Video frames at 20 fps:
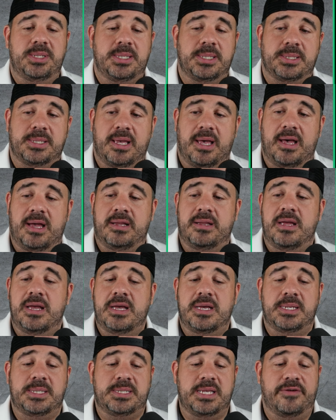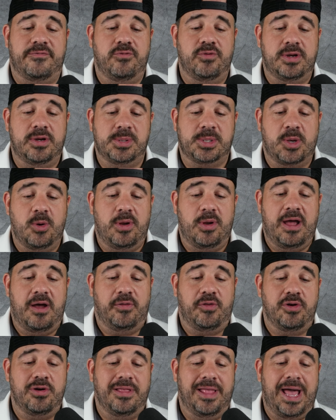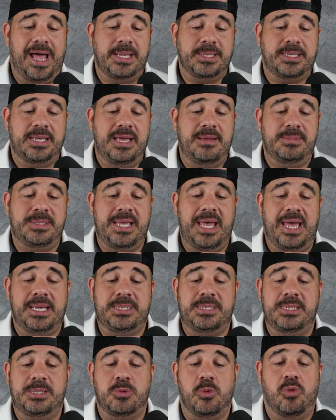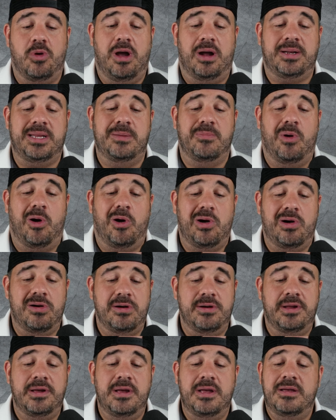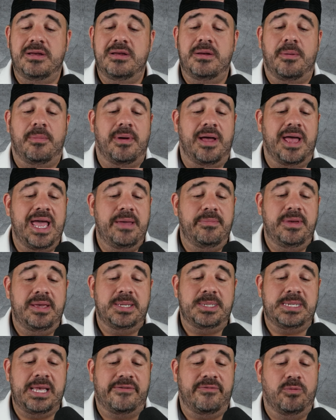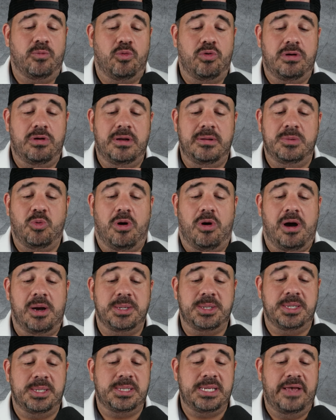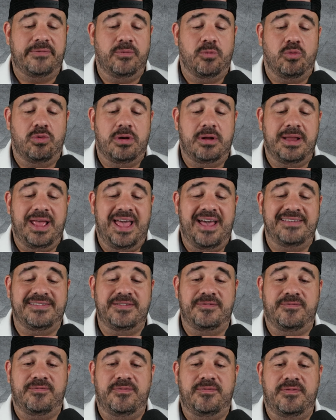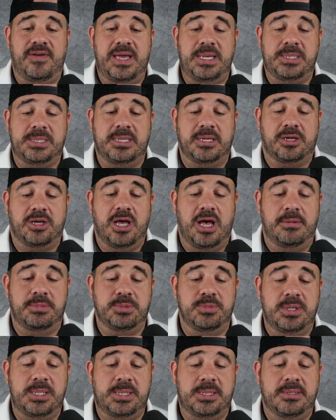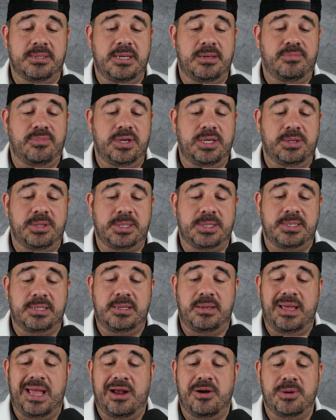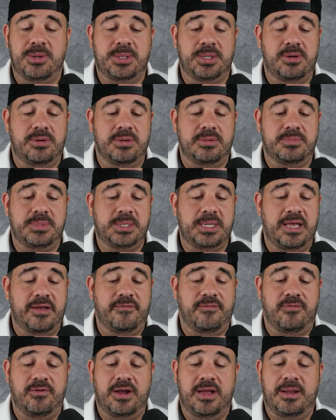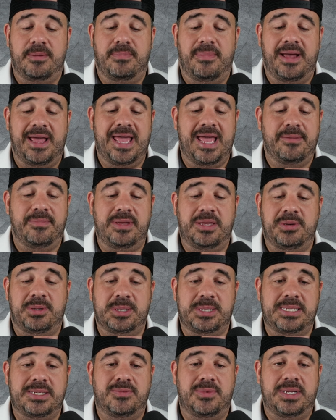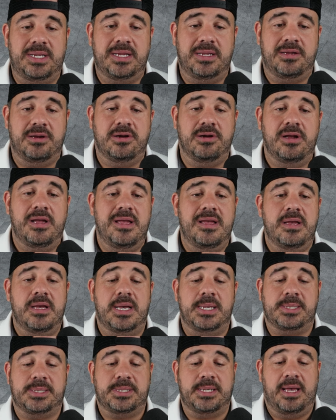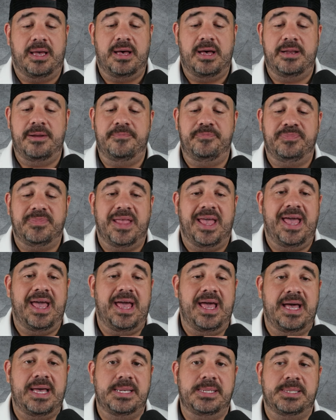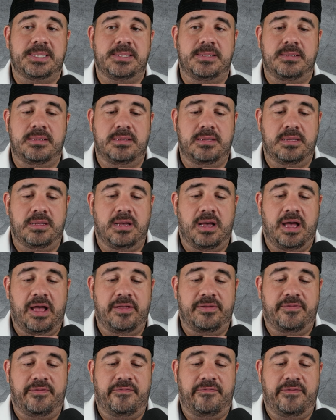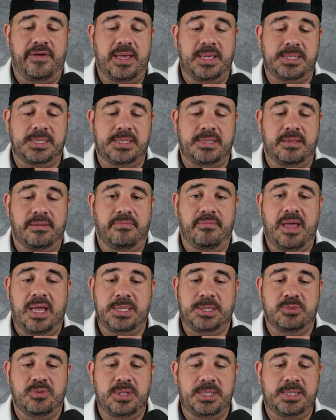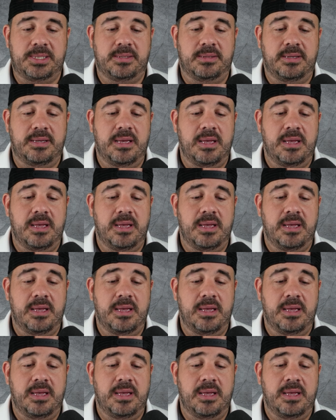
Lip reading: side, Severino's going out there. Last game, Texas rocked him hard. Miami 7-1, Washington 7-1. Hasn't faced the Cubs recently, but you can see Arizona, San Fran, Miami. You can see what he did here. Assad has not faced the Mets recently.